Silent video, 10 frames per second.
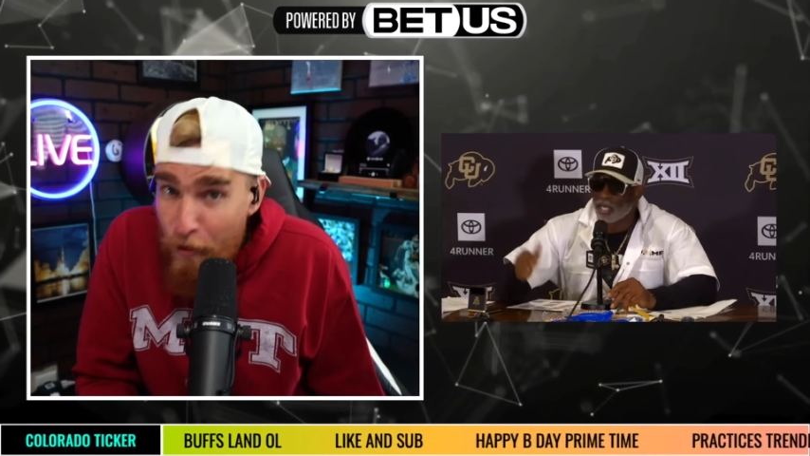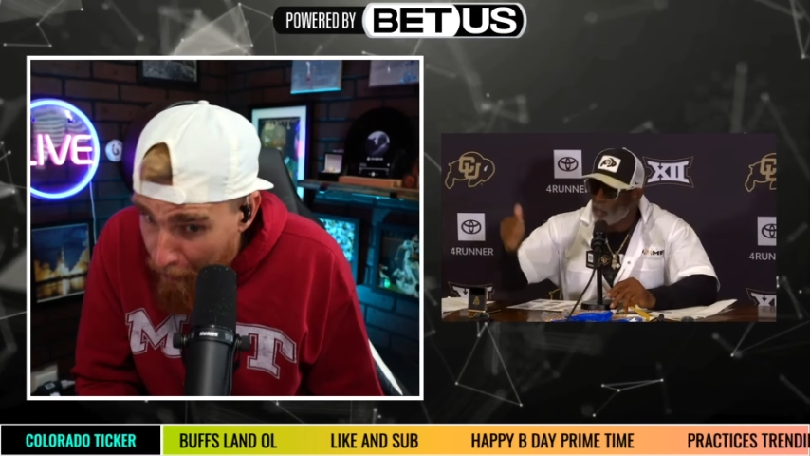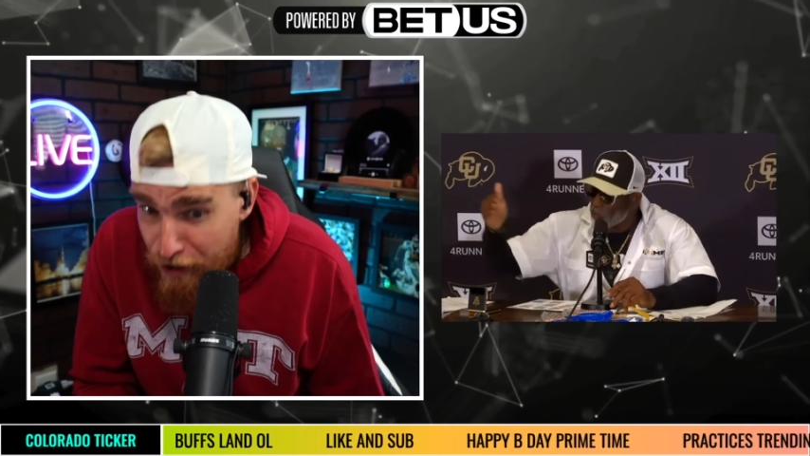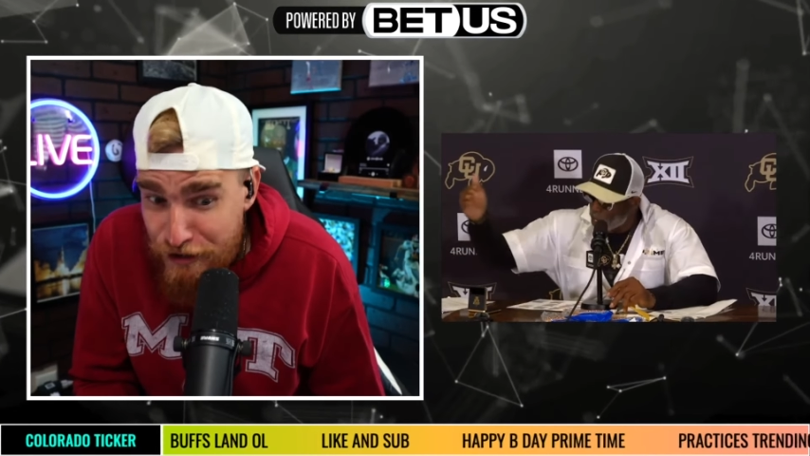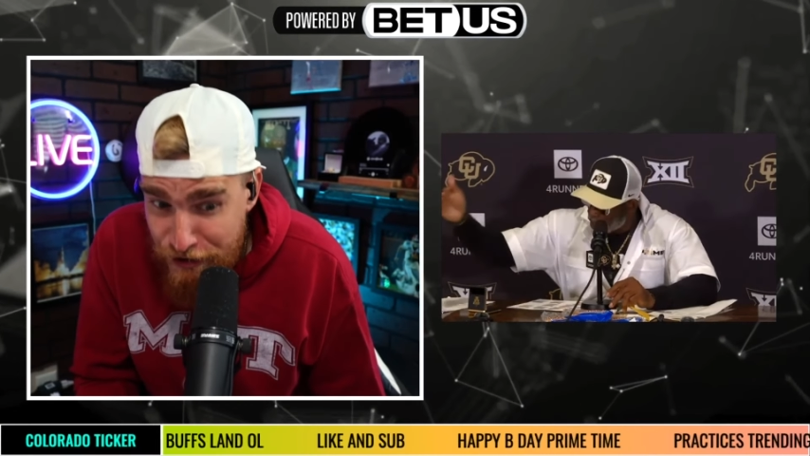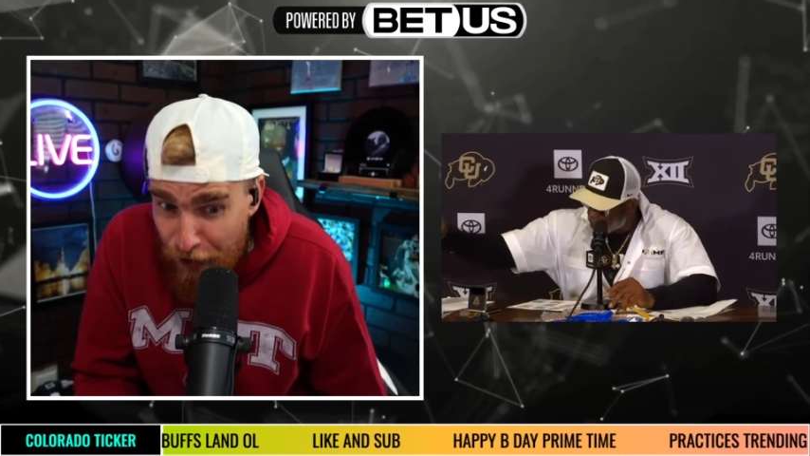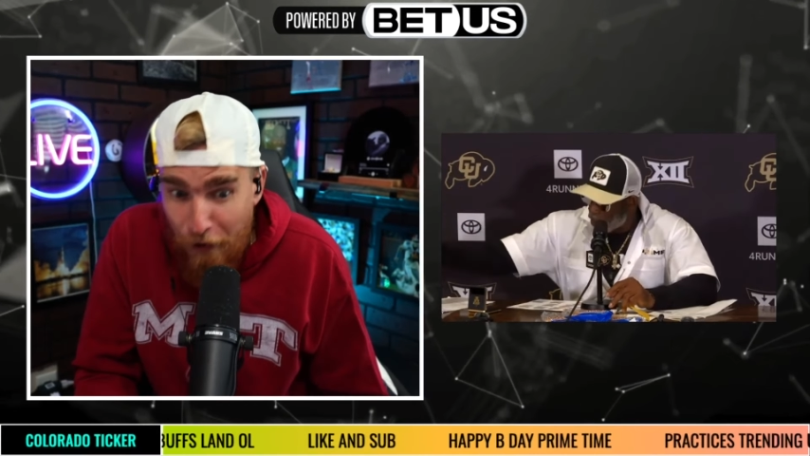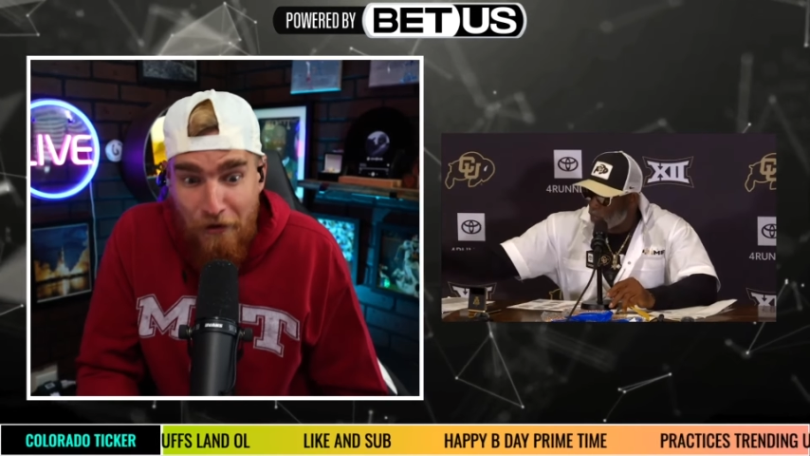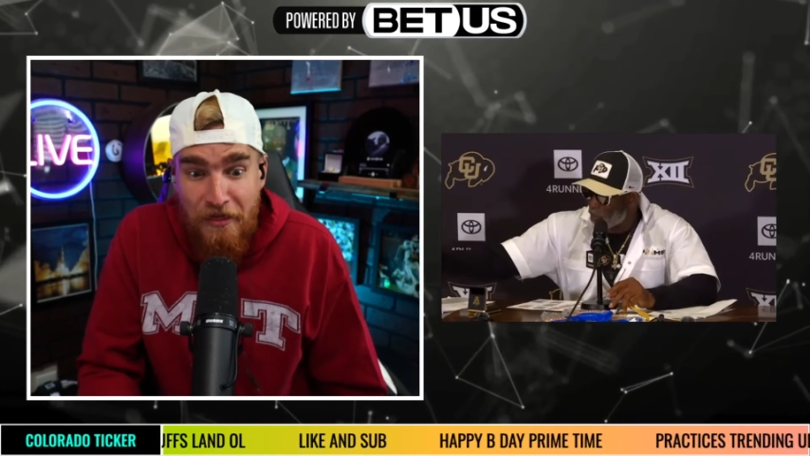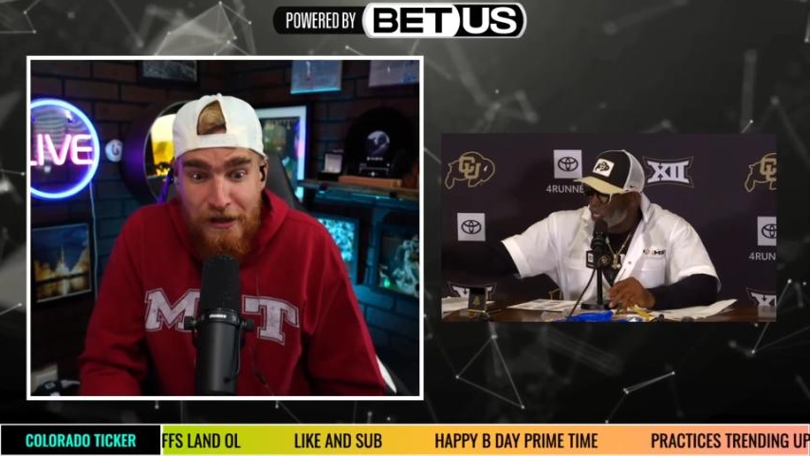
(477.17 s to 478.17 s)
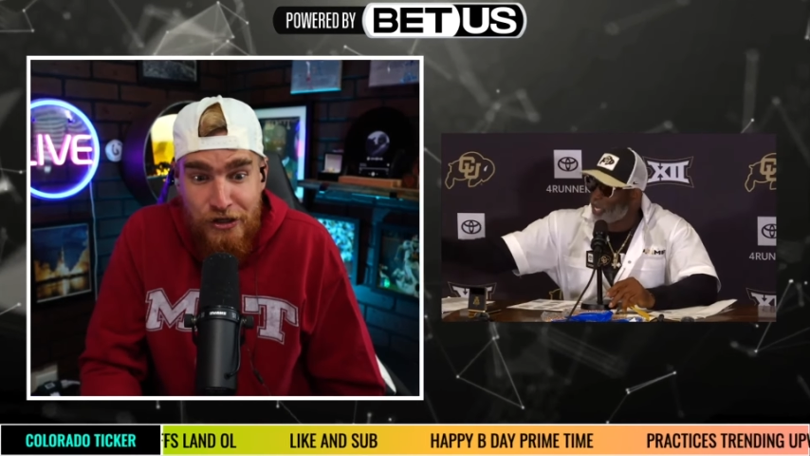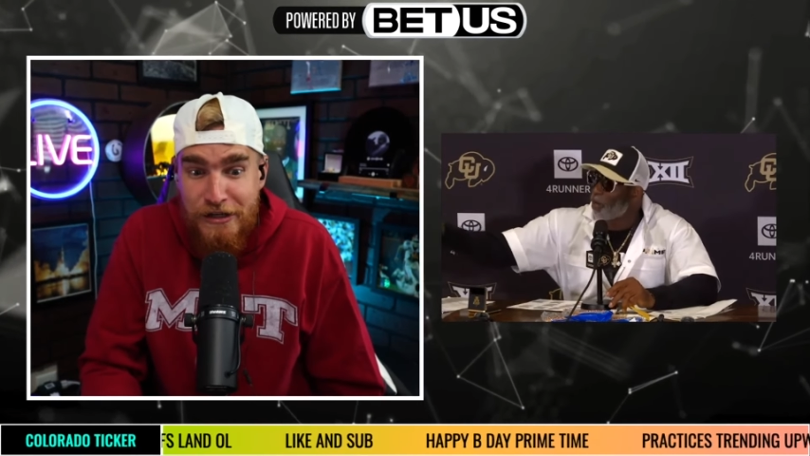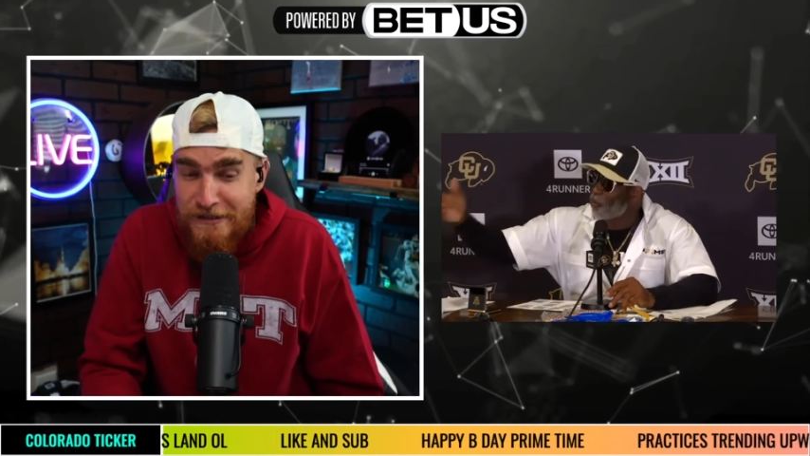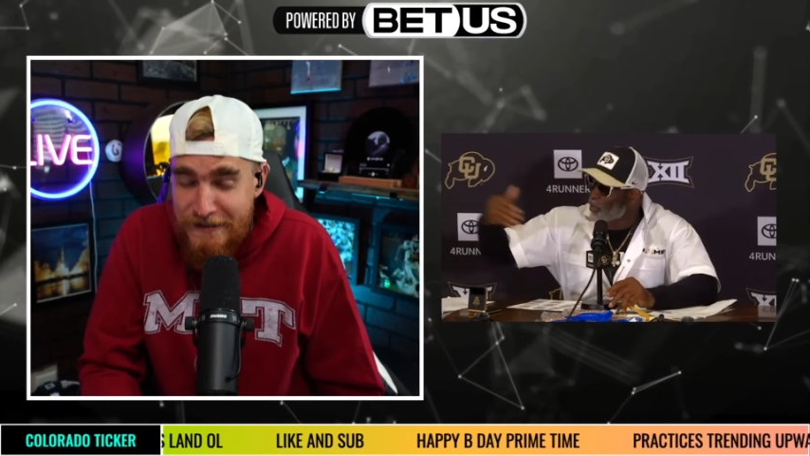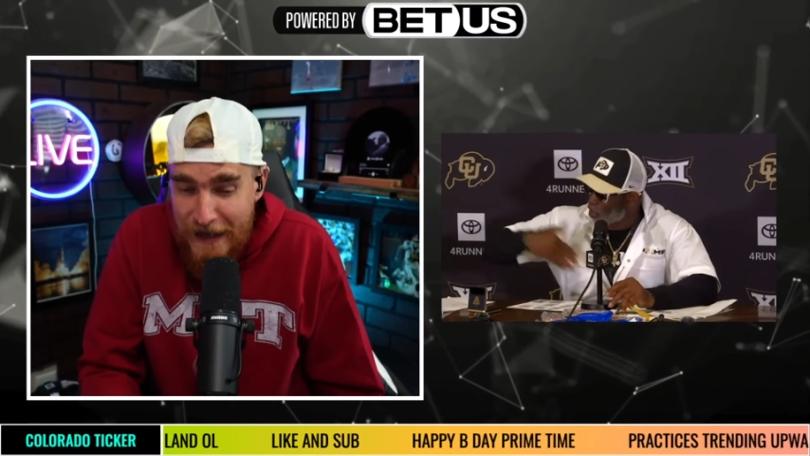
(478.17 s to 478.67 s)
personal than
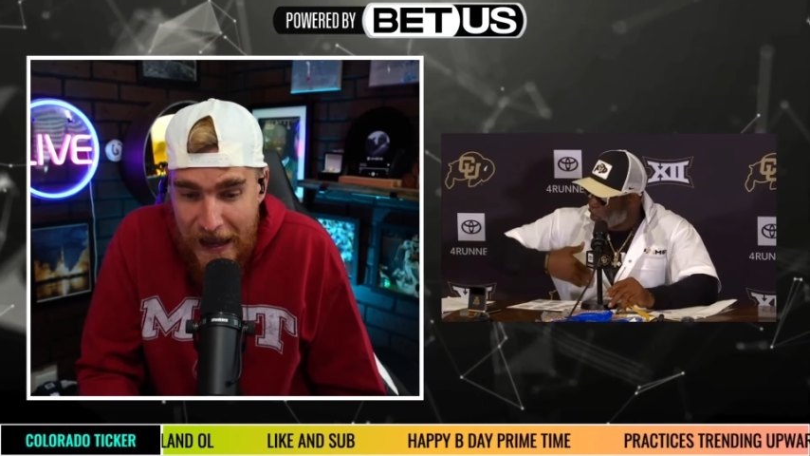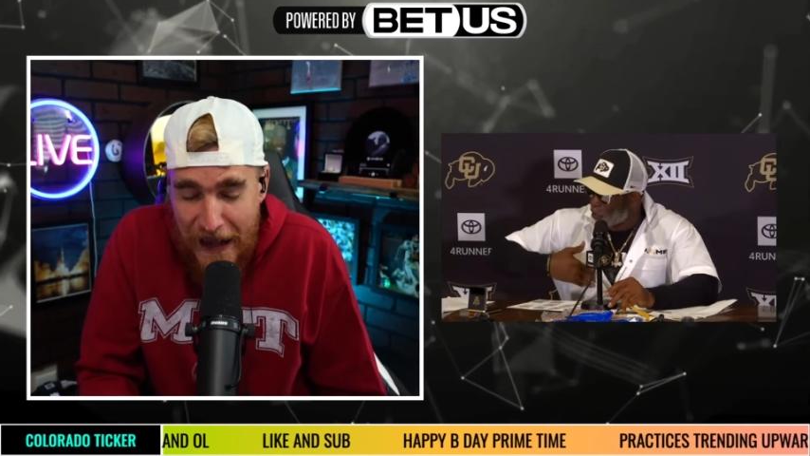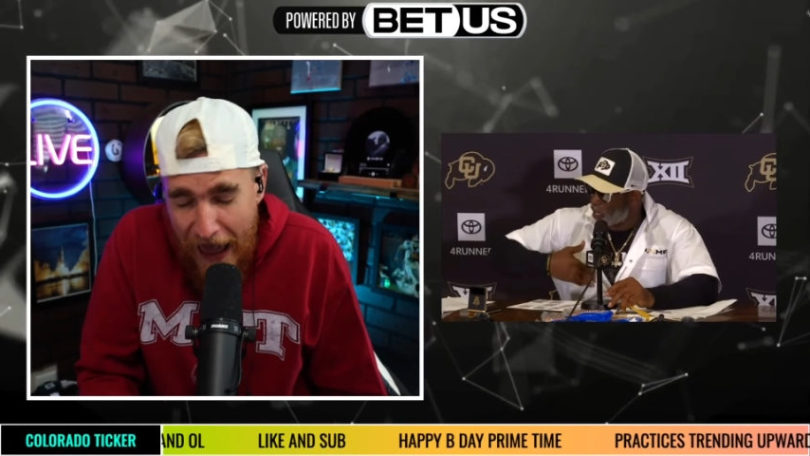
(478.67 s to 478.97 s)
just saying,